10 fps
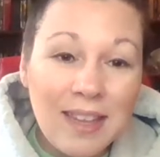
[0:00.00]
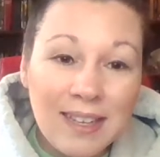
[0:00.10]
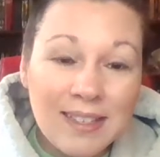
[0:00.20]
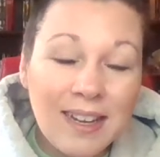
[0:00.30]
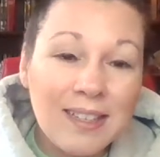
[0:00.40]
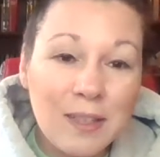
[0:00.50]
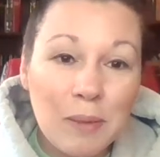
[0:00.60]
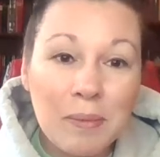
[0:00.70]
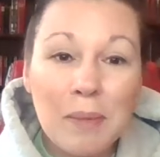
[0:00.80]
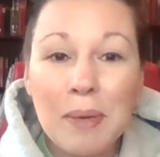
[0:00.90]
things that I
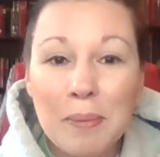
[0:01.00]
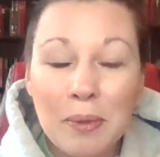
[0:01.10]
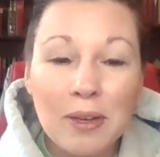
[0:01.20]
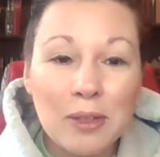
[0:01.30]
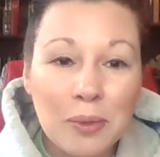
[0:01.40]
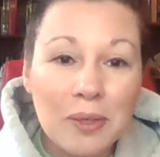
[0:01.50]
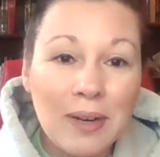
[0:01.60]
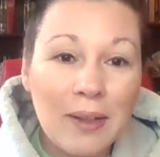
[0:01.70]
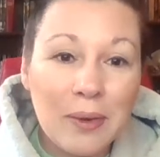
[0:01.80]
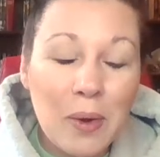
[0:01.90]
see that people are doing
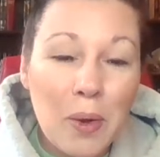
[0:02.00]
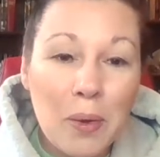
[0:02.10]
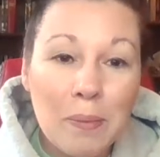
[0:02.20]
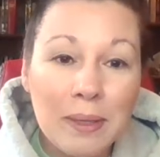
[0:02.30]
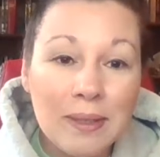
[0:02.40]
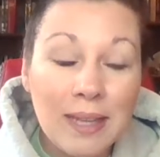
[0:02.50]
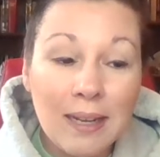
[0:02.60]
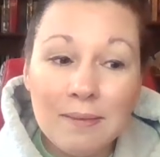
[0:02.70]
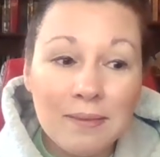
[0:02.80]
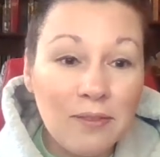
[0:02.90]
around their home. And
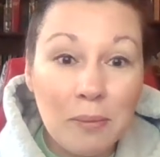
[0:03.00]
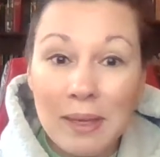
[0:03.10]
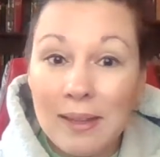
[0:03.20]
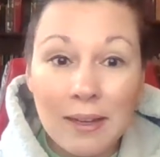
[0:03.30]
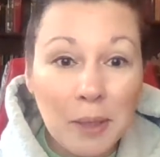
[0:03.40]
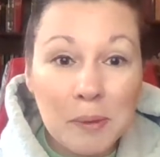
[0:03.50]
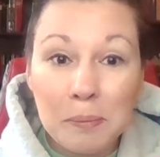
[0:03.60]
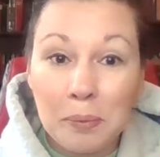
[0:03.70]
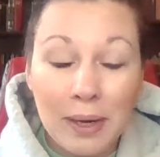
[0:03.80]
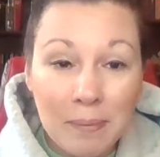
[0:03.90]
that, for me, that helps
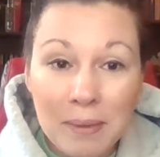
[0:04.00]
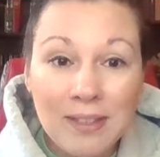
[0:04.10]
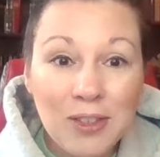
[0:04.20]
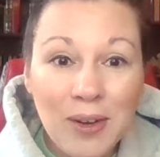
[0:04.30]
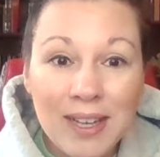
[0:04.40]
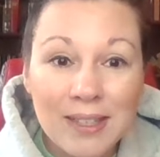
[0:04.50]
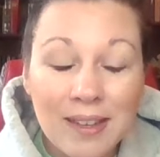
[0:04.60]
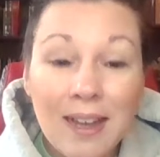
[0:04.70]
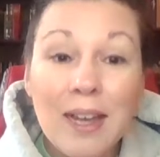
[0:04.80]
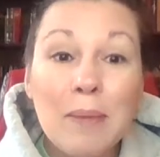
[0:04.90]
break my stress
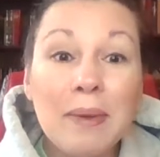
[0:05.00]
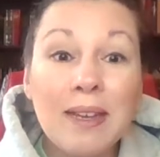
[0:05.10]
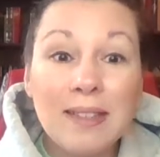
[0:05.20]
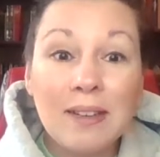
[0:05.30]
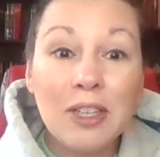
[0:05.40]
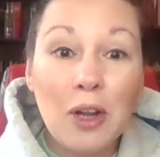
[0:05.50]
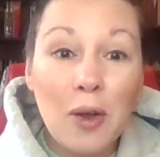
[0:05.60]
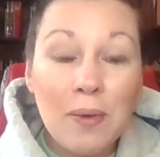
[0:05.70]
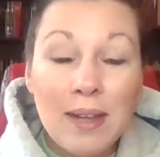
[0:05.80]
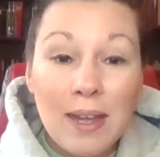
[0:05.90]
because,
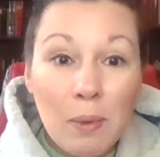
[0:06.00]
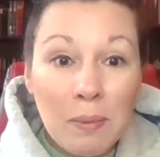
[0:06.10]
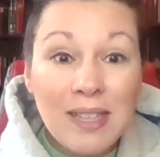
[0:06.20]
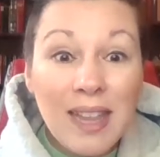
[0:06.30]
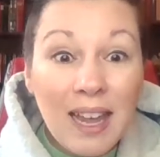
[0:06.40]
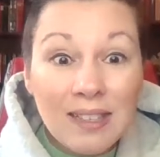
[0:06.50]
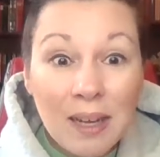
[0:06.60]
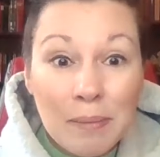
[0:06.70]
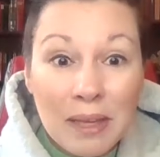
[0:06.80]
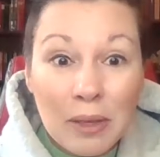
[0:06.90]
when was the last
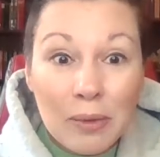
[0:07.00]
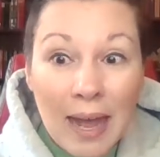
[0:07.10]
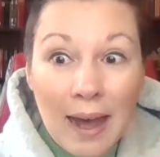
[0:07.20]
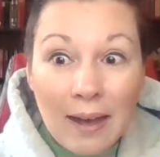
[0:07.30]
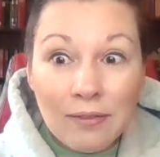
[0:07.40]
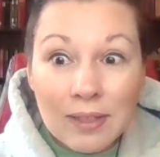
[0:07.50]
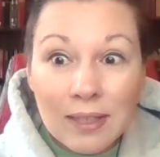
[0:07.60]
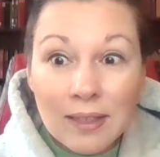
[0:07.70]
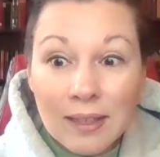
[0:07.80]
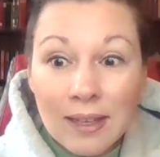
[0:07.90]
time that you laughed?